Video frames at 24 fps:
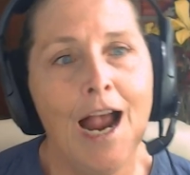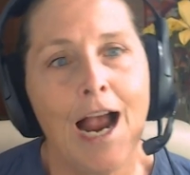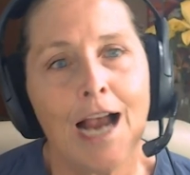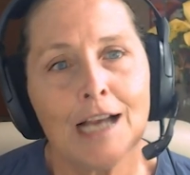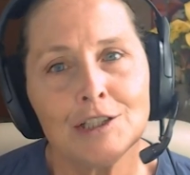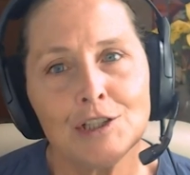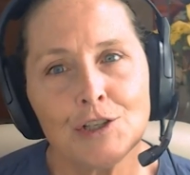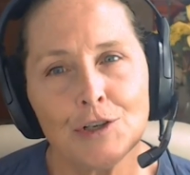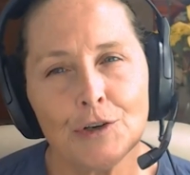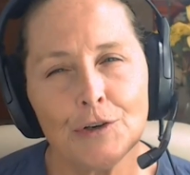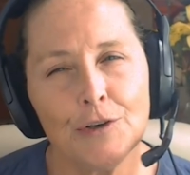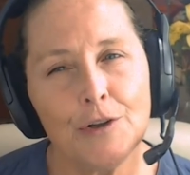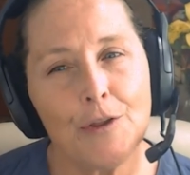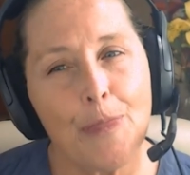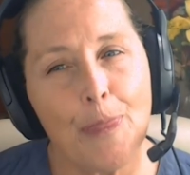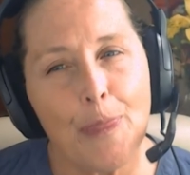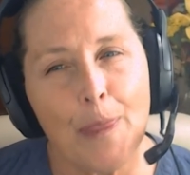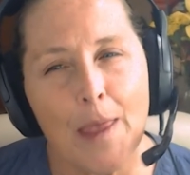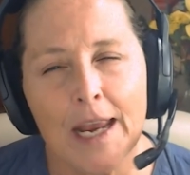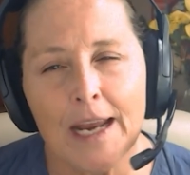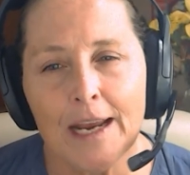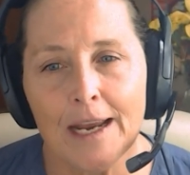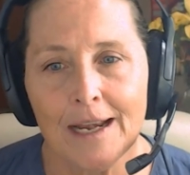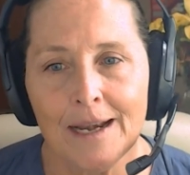I started
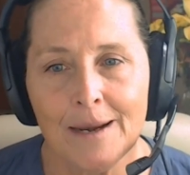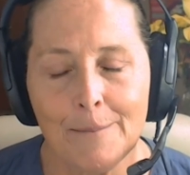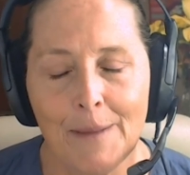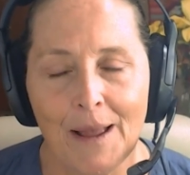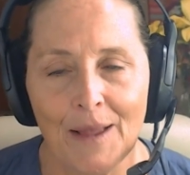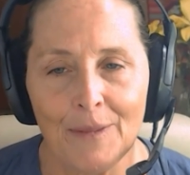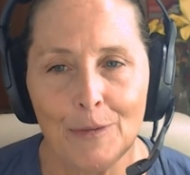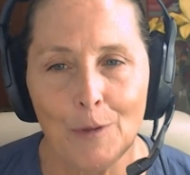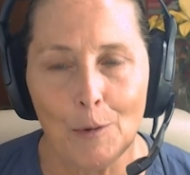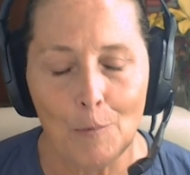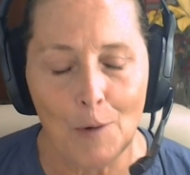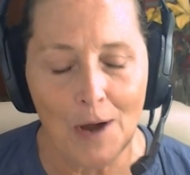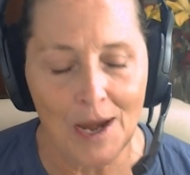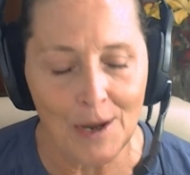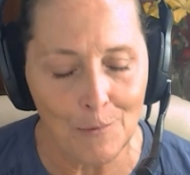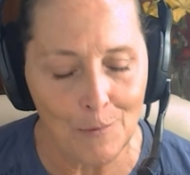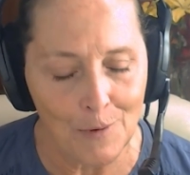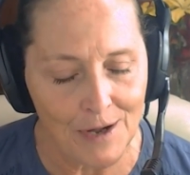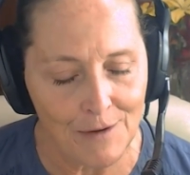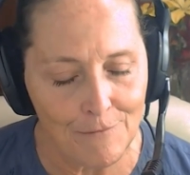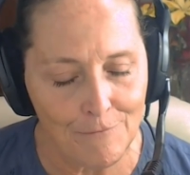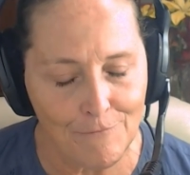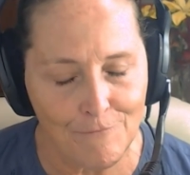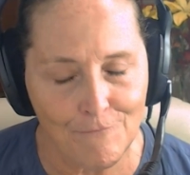thinking about the way
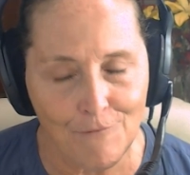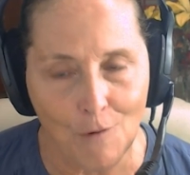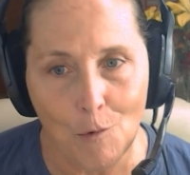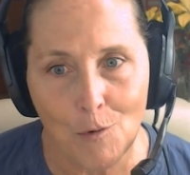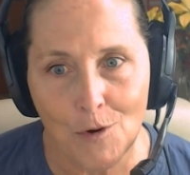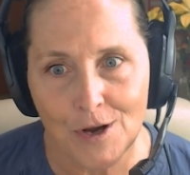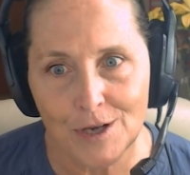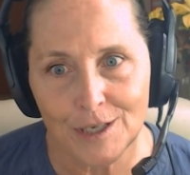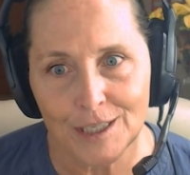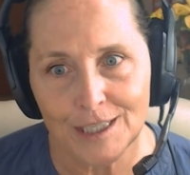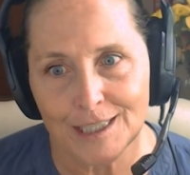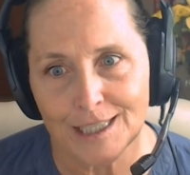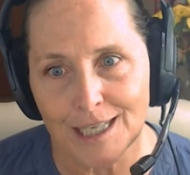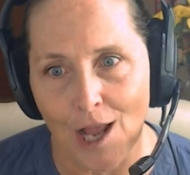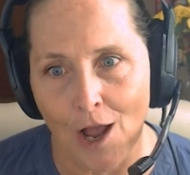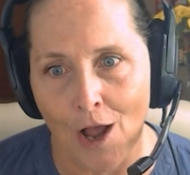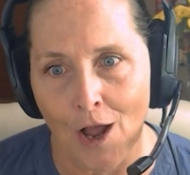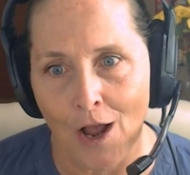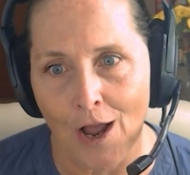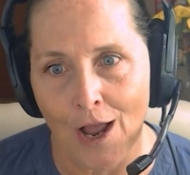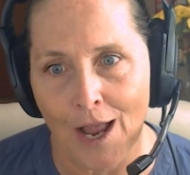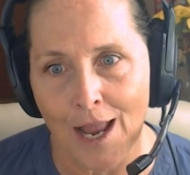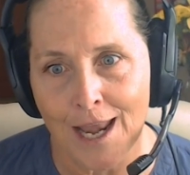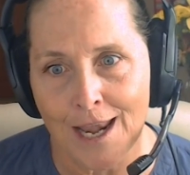we focus
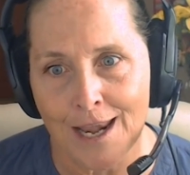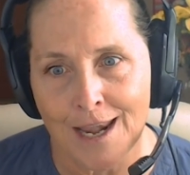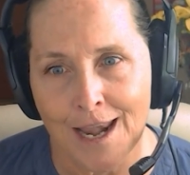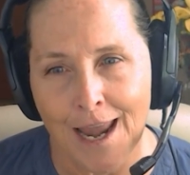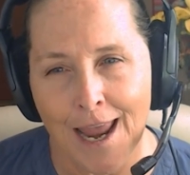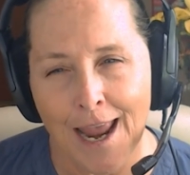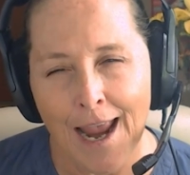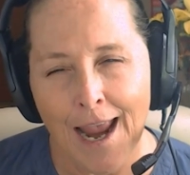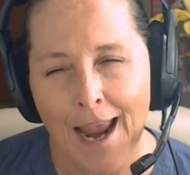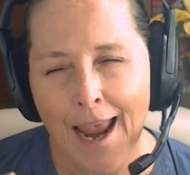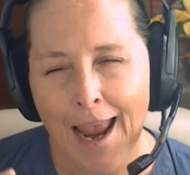on